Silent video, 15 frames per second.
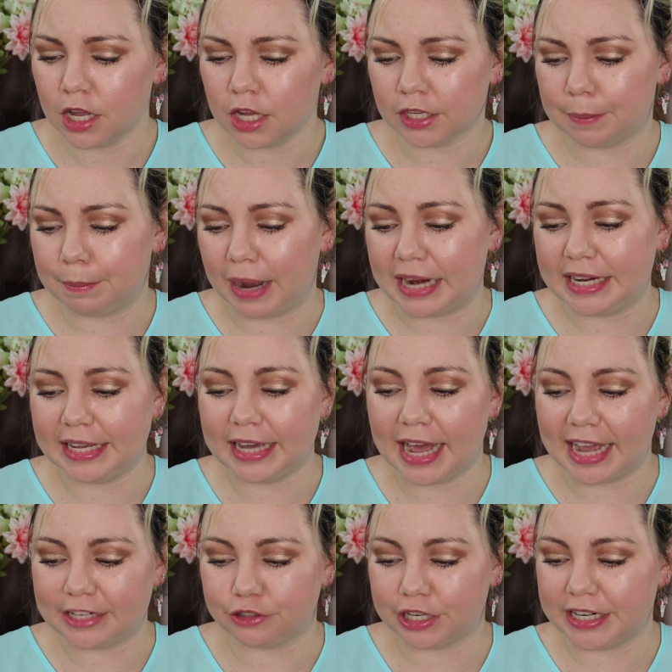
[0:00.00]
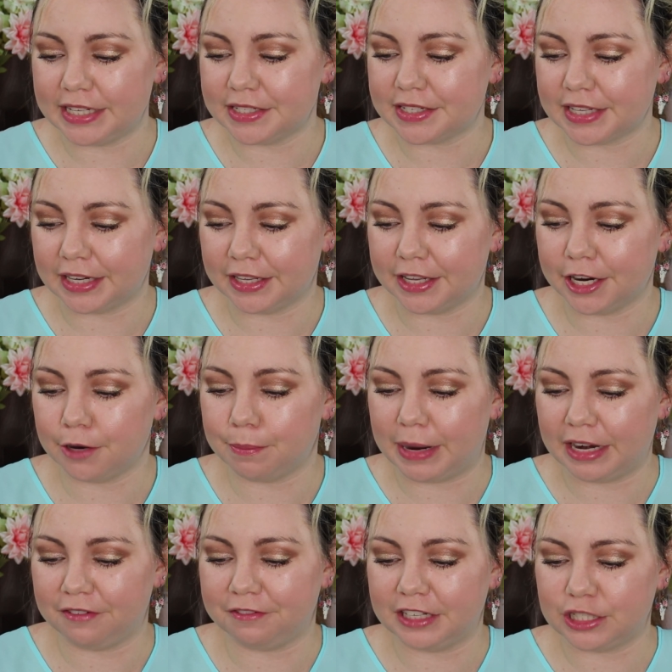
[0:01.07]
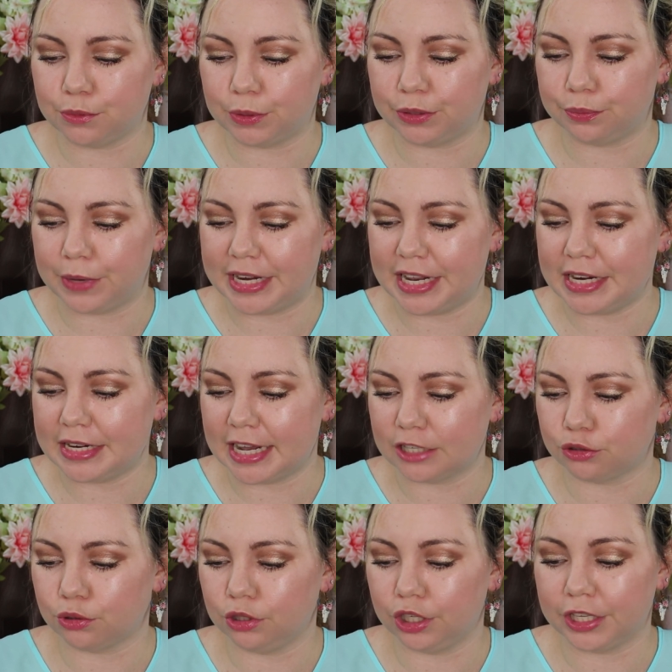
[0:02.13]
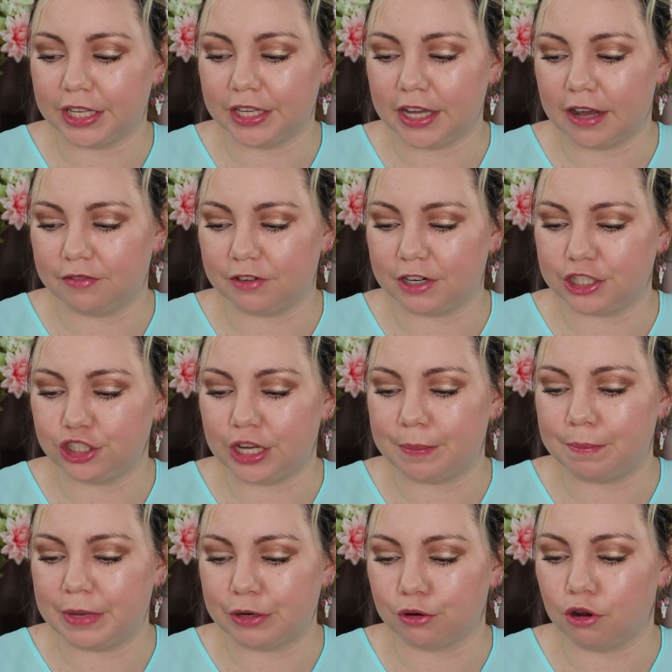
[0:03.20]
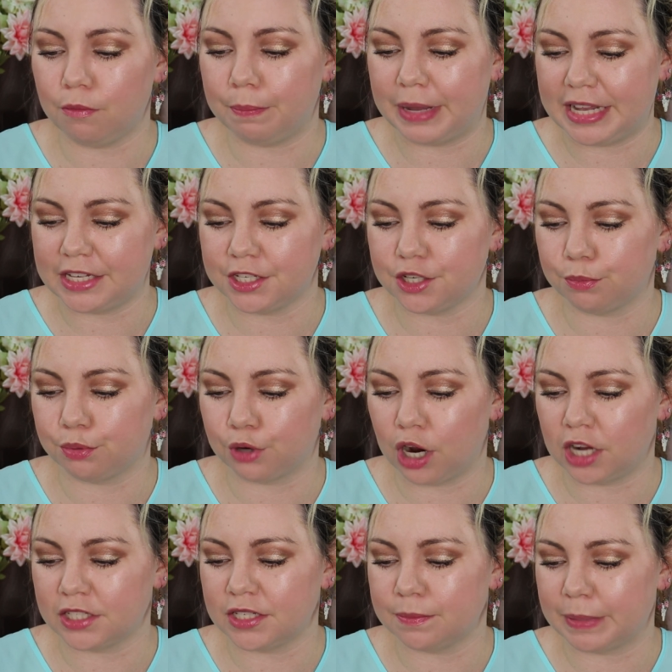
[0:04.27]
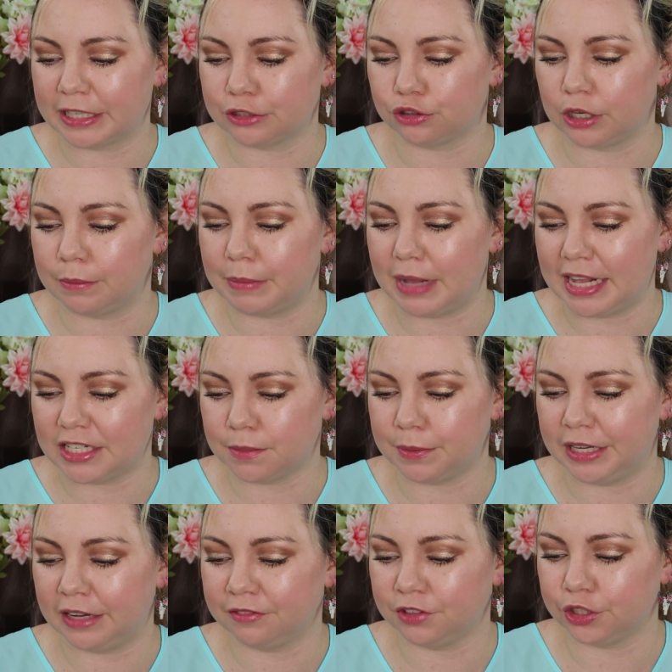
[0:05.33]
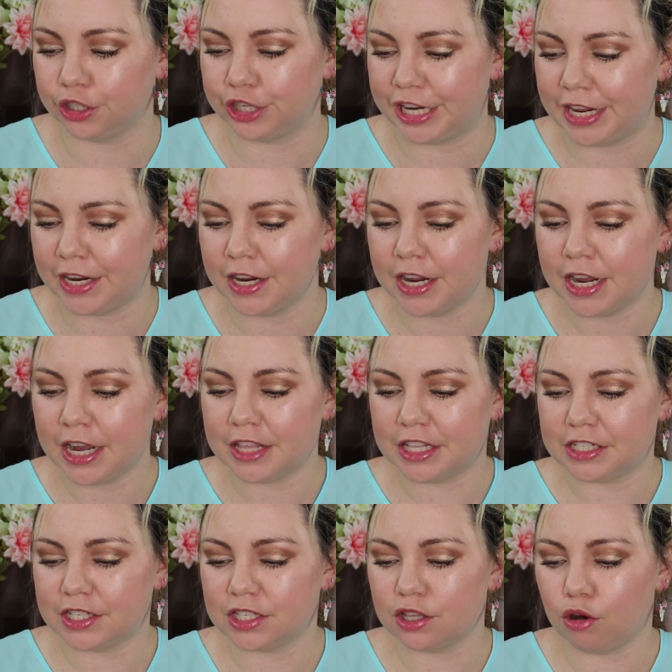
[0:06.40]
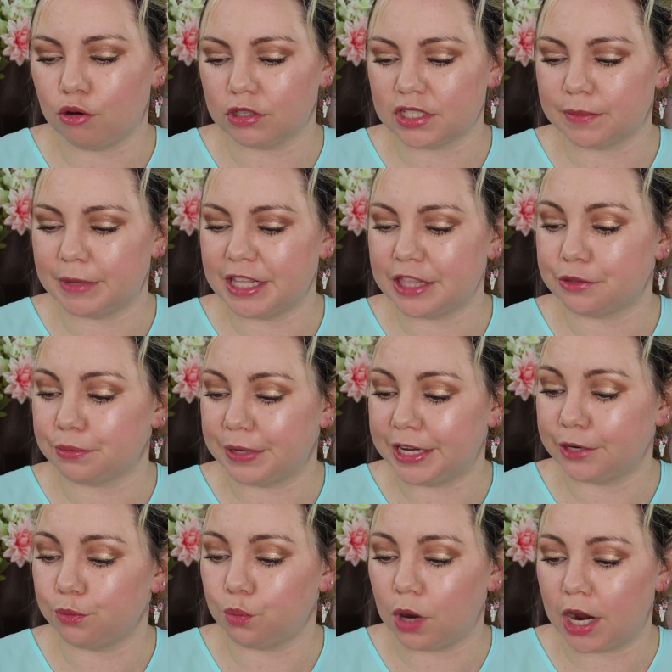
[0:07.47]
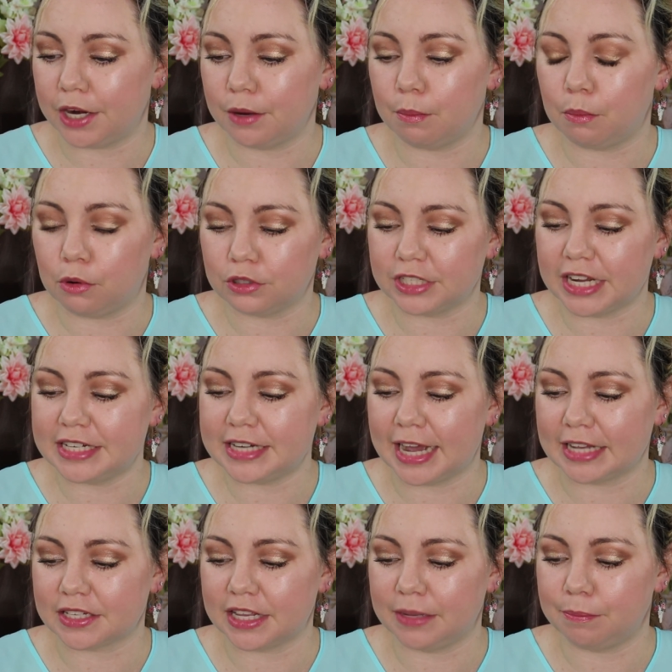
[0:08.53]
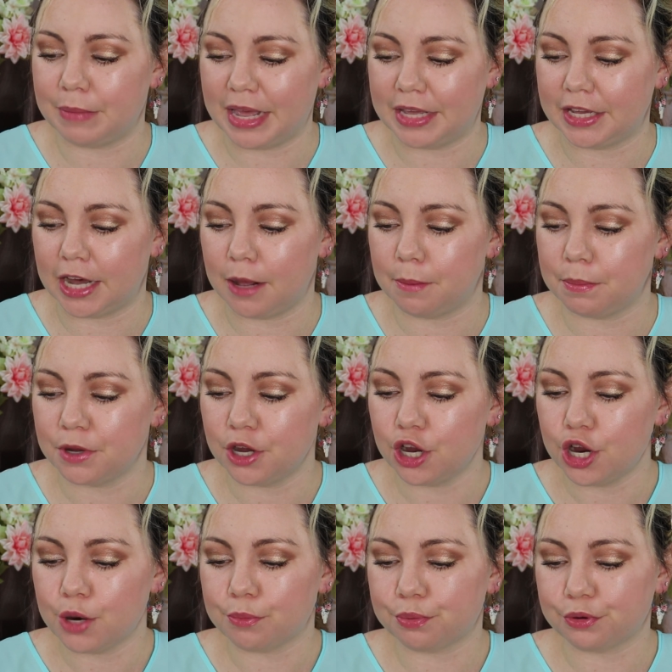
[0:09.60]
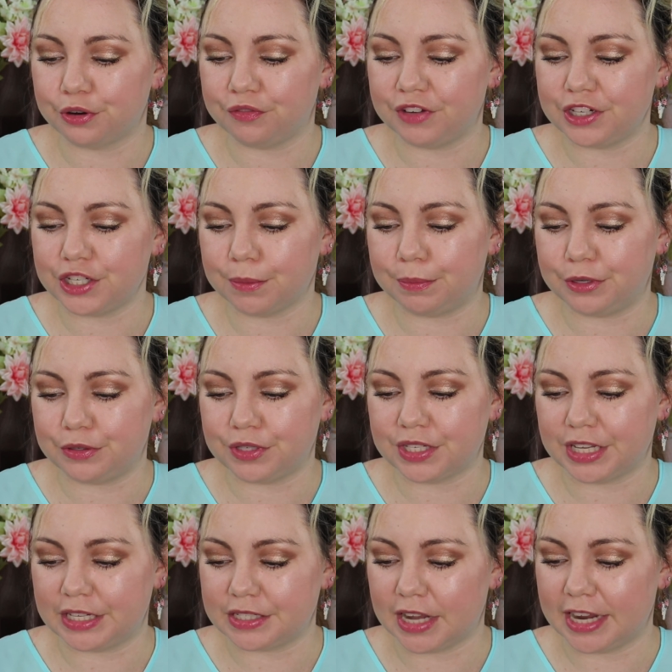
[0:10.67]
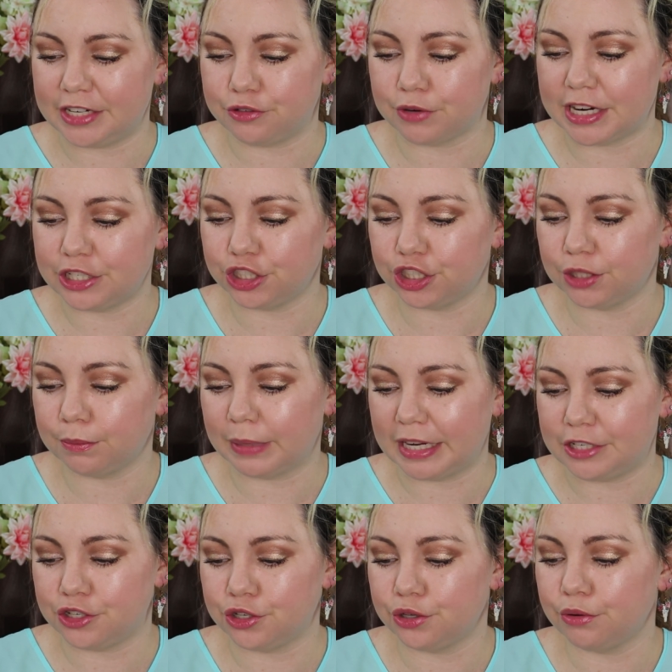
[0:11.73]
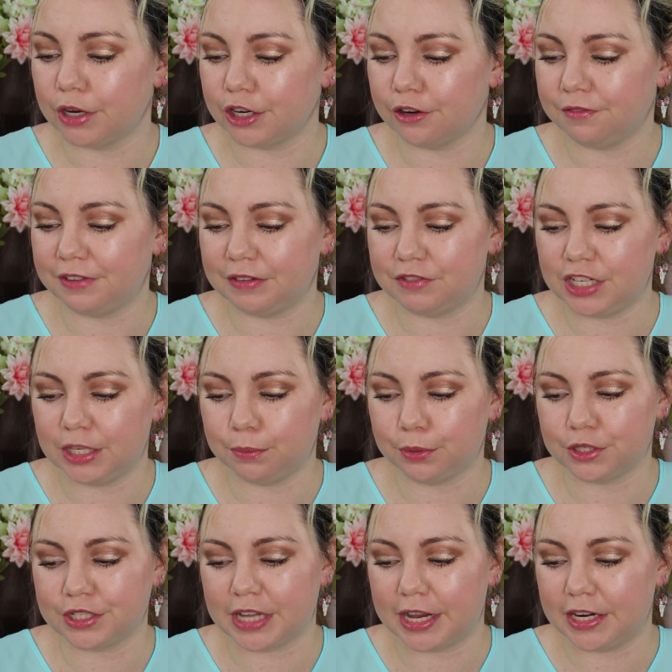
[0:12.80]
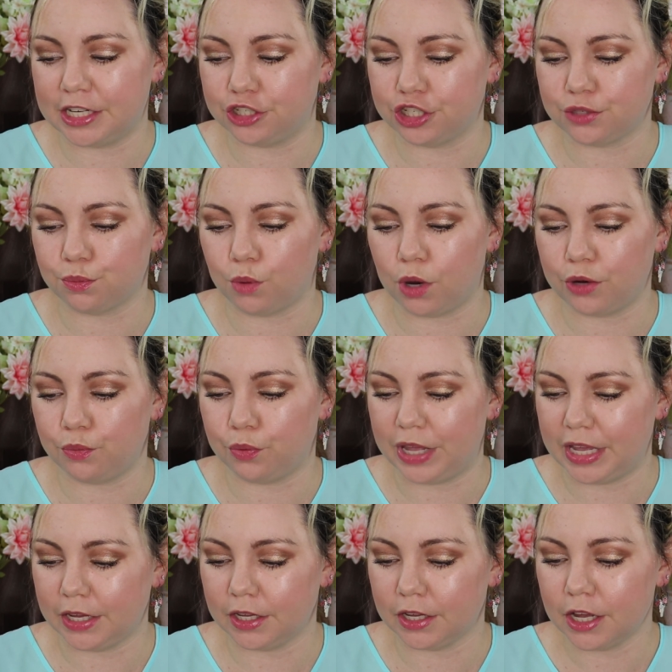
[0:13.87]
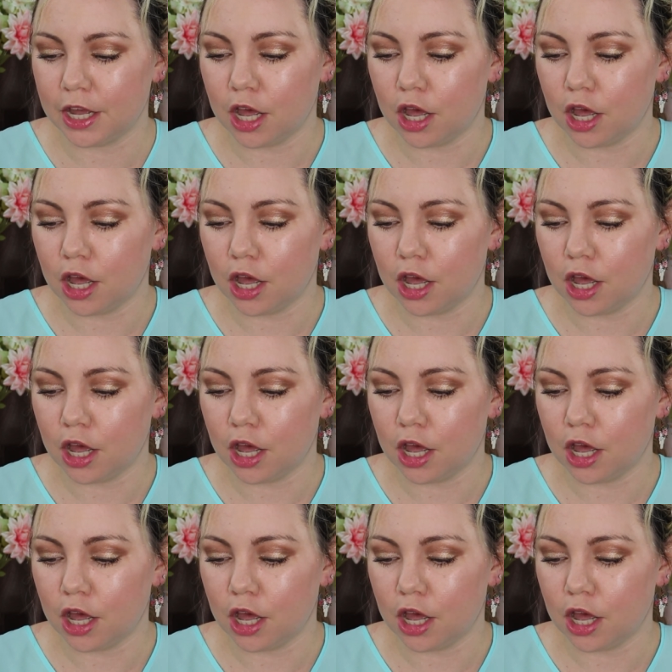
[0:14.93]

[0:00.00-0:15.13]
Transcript: Combining hydrating skincare benefits with radiant, natural-looking coverage and mineral-based broad-spectrum SPF 30. This is the ultimate 3-in-1 multitasking makeup, proven to boost skin's hydration by 215% in just 1 week.